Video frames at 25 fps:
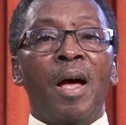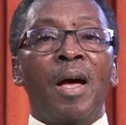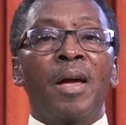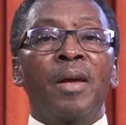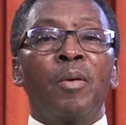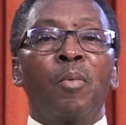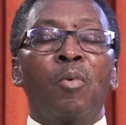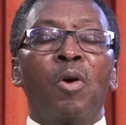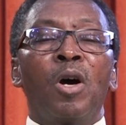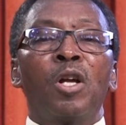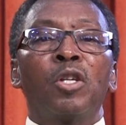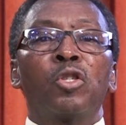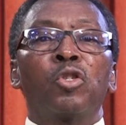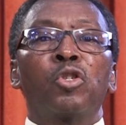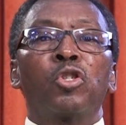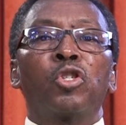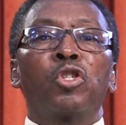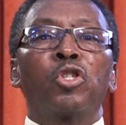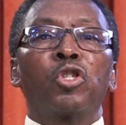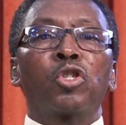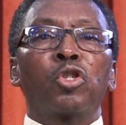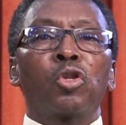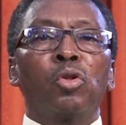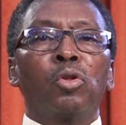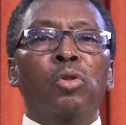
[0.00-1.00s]
I want to
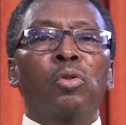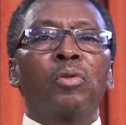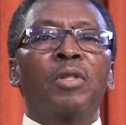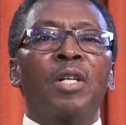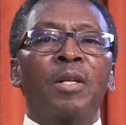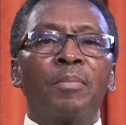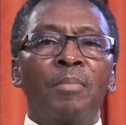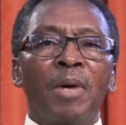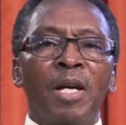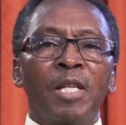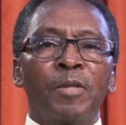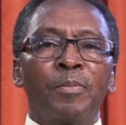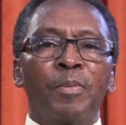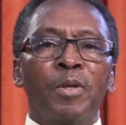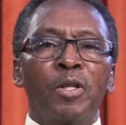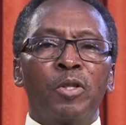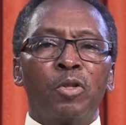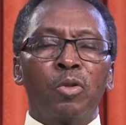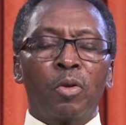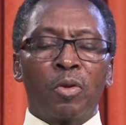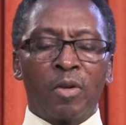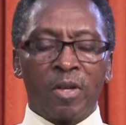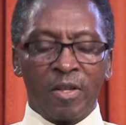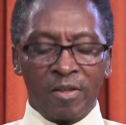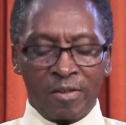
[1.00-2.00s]
show that my
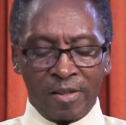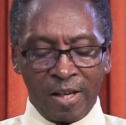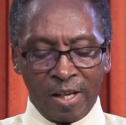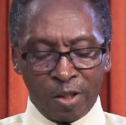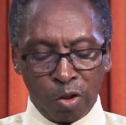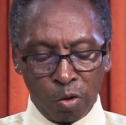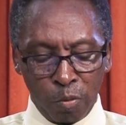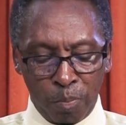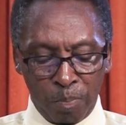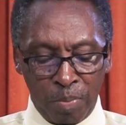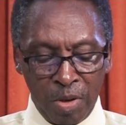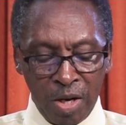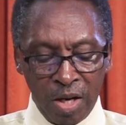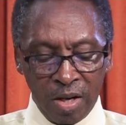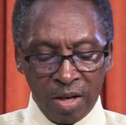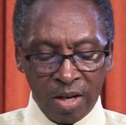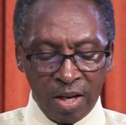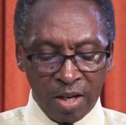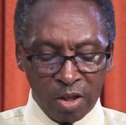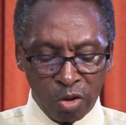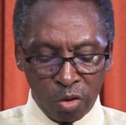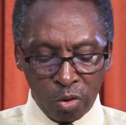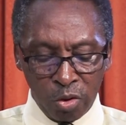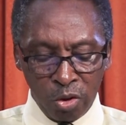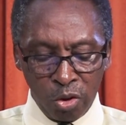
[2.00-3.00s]
spiritual gifts are
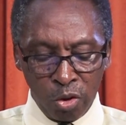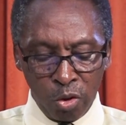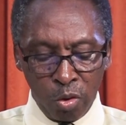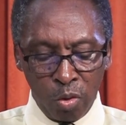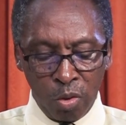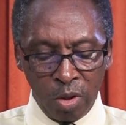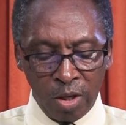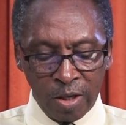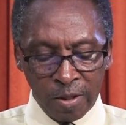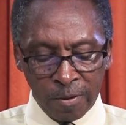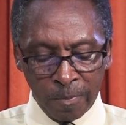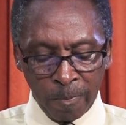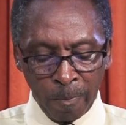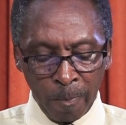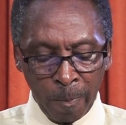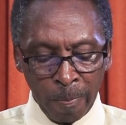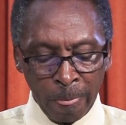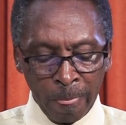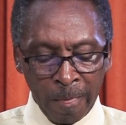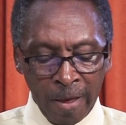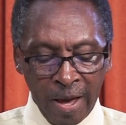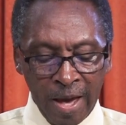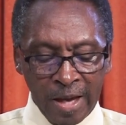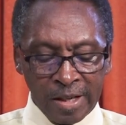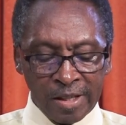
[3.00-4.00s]
superior to yours.
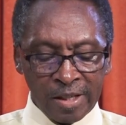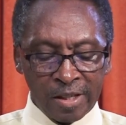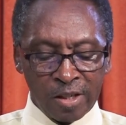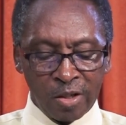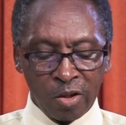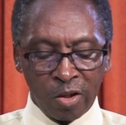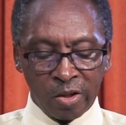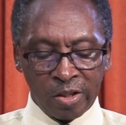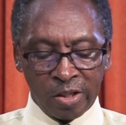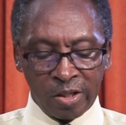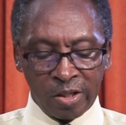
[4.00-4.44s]
It is not